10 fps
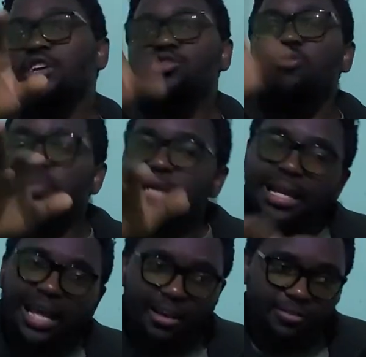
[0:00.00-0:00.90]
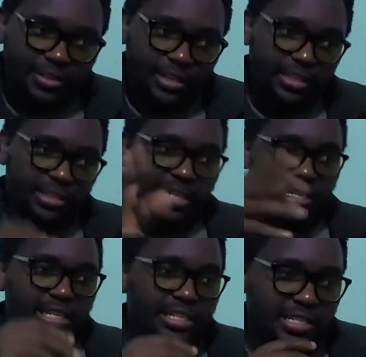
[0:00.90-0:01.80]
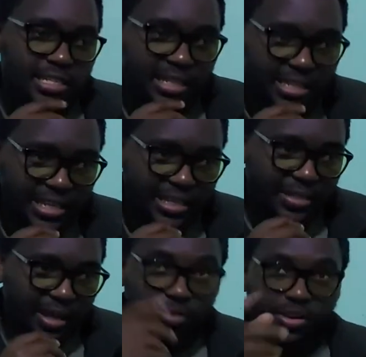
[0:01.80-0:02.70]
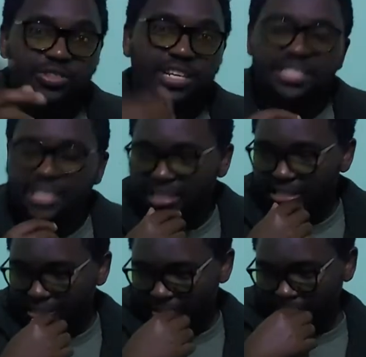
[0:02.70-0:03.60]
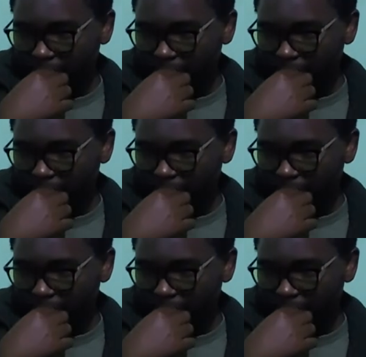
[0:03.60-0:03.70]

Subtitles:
So P and F, here's an interesting thing. I'll just say this.